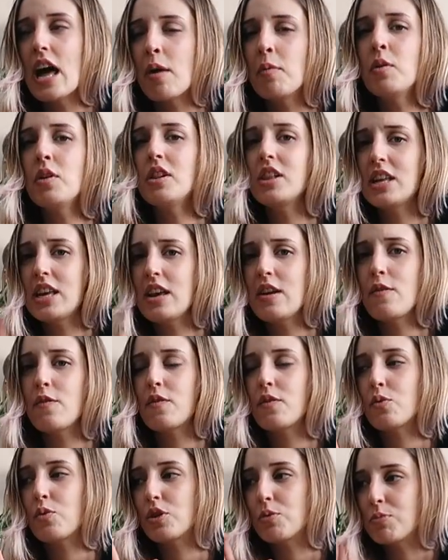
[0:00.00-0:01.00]
I'm gonna
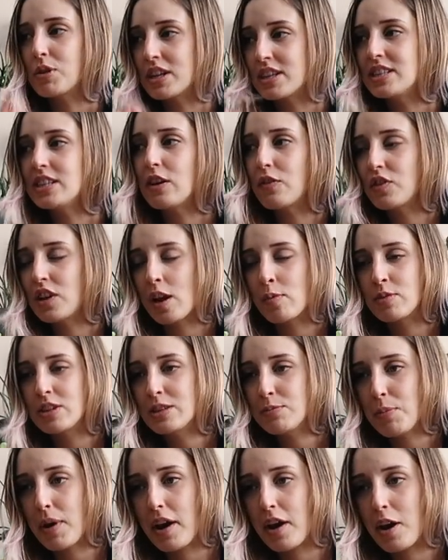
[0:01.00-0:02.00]
leave with plenty of time to
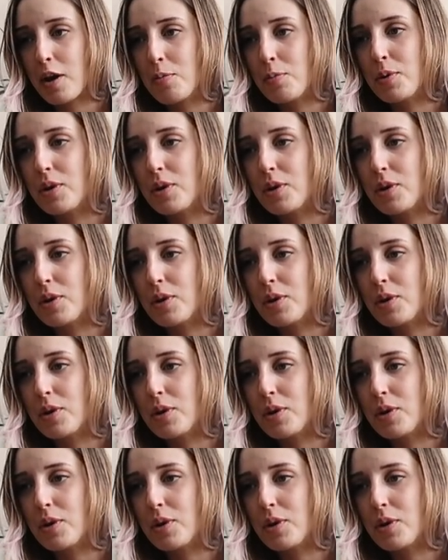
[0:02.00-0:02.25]
spare.